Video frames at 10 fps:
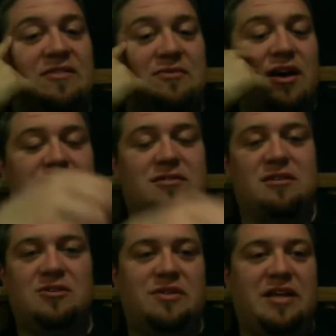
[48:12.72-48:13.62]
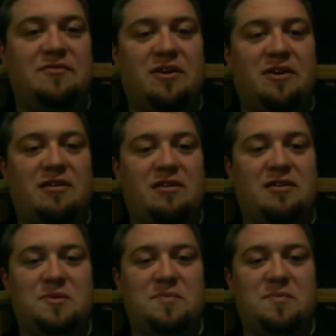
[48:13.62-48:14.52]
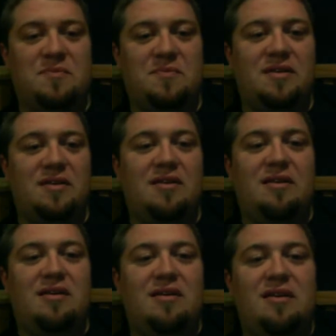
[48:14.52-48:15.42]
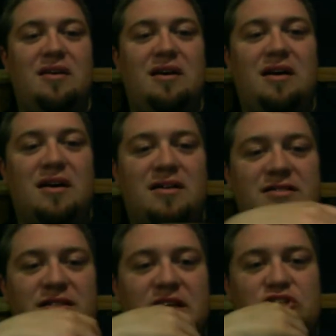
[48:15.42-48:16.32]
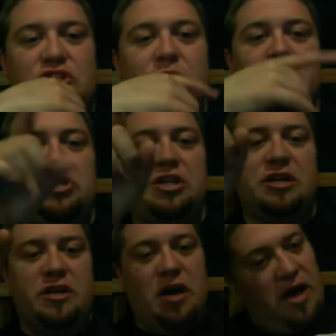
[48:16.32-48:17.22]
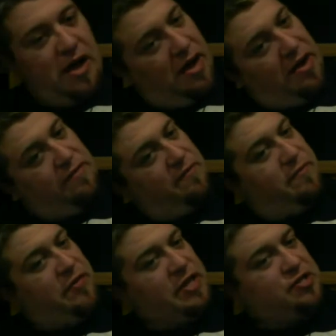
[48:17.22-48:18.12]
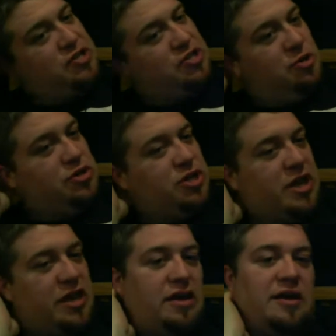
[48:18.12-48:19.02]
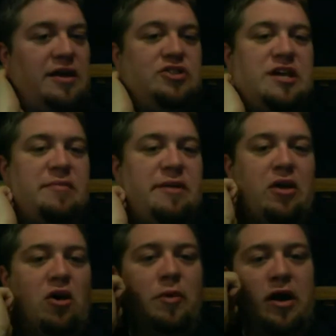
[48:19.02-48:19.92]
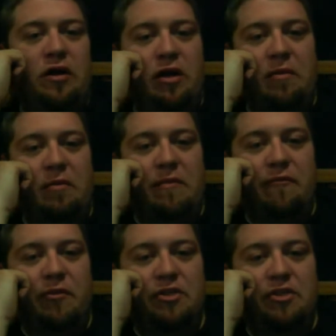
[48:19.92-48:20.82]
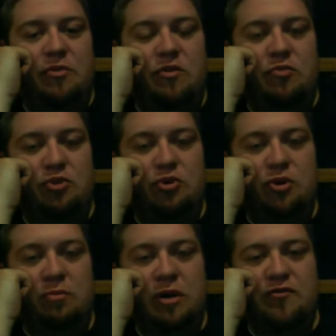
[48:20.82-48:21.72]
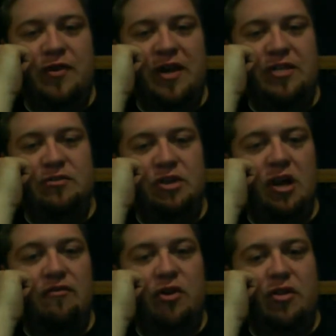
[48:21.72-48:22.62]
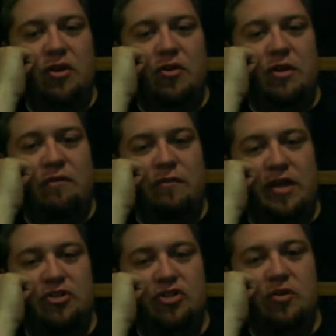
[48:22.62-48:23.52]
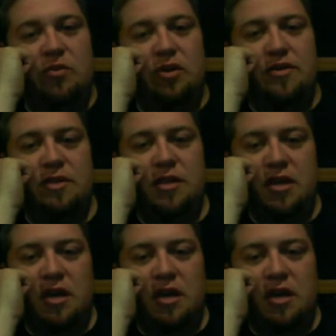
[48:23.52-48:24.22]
a rock star, dude. That's fucking awesome. Let's see. Joey G, VSG Joey G, just had my gallbladder out on May 1st, and it was brutal. Much faster recovery, though, than VSG was.